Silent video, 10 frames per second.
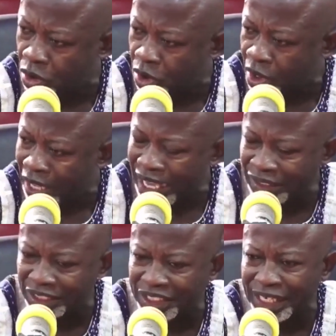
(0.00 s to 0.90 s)
And
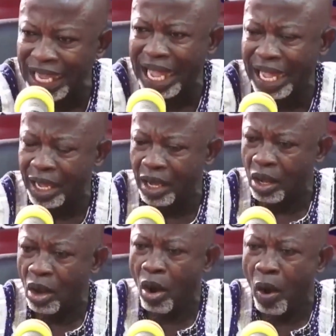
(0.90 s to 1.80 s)
she say,
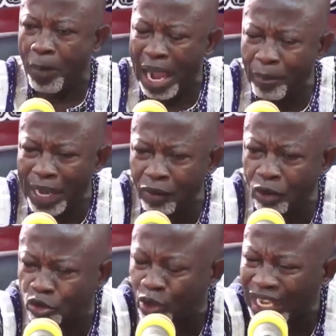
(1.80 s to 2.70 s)
or my man
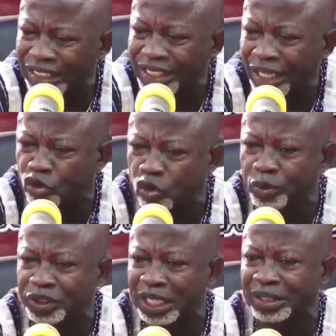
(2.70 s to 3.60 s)
also, I just to me,
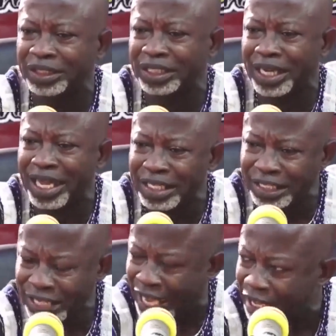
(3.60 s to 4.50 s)
and she say,
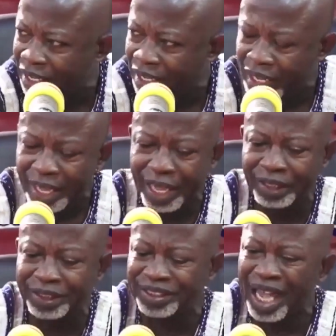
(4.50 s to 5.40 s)
yeah, and
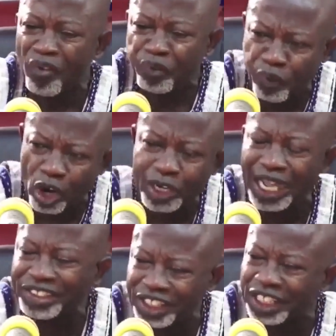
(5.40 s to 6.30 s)
this how
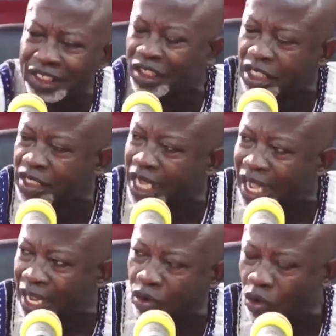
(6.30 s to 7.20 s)
foreign chinning in
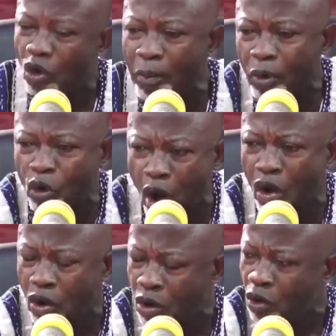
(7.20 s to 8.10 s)
Anno, Omuko,
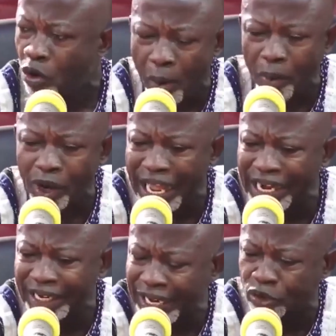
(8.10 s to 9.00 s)
Omo,
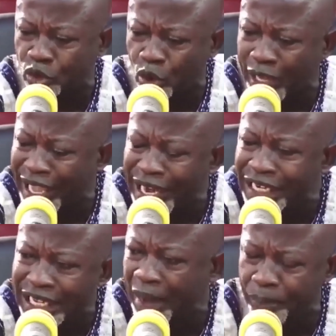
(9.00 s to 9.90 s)
and that's so
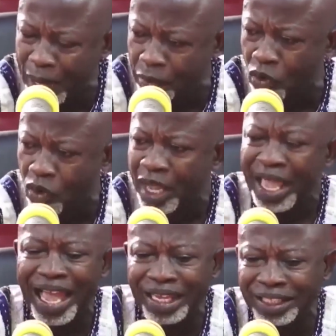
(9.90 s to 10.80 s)
any abamu,
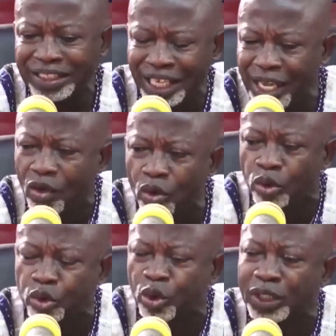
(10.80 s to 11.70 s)
and she say, no
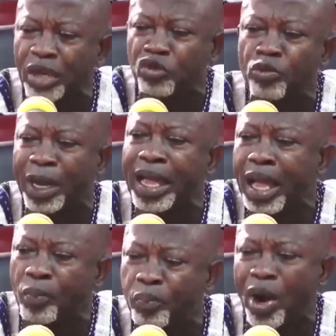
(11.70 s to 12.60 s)
gusu, ya juma,
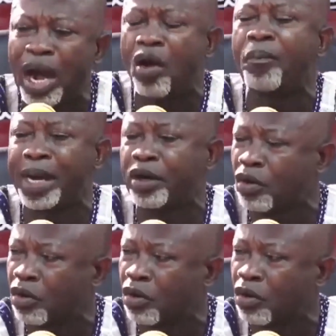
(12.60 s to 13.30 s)
a bois or mino.